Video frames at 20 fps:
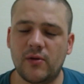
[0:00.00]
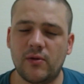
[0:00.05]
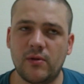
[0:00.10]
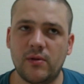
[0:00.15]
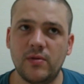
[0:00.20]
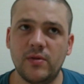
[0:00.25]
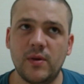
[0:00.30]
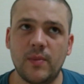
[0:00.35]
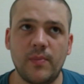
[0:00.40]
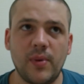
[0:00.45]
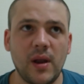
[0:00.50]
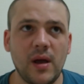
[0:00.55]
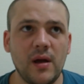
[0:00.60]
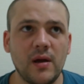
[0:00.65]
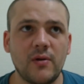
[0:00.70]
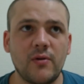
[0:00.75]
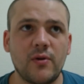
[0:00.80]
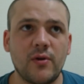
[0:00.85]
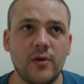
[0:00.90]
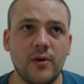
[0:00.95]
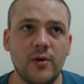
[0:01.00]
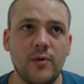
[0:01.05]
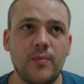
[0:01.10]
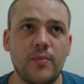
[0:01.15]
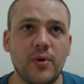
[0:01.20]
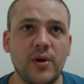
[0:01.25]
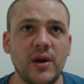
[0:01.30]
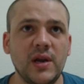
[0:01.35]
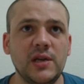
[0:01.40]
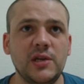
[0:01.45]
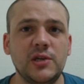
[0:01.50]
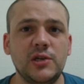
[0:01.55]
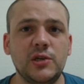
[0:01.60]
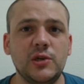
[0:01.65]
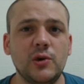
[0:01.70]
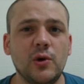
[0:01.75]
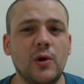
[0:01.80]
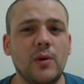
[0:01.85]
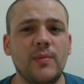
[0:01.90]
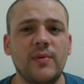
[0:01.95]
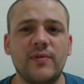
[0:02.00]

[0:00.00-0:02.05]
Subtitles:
The plant grew pretty short